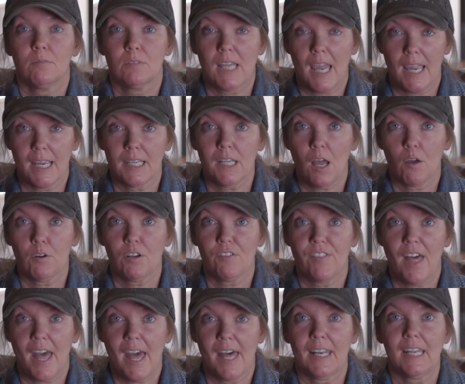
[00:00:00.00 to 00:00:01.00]
take note
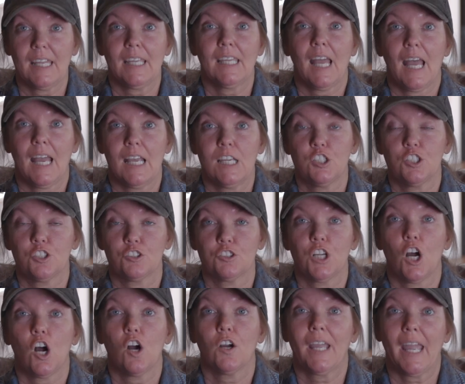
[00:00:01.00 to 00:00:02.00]
of that in case your
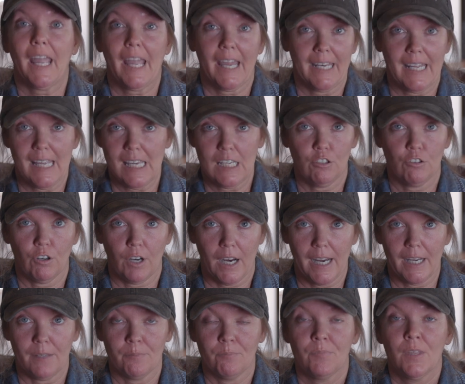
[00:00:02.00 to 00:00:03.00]
dog can't eat
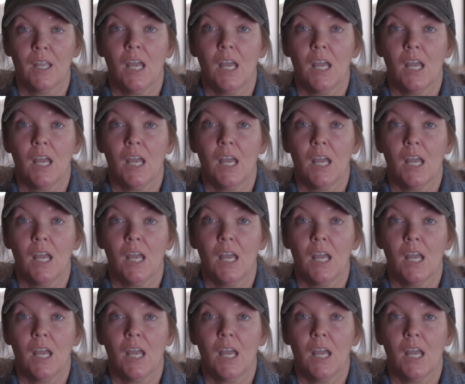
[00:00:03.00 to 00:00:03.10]
grain.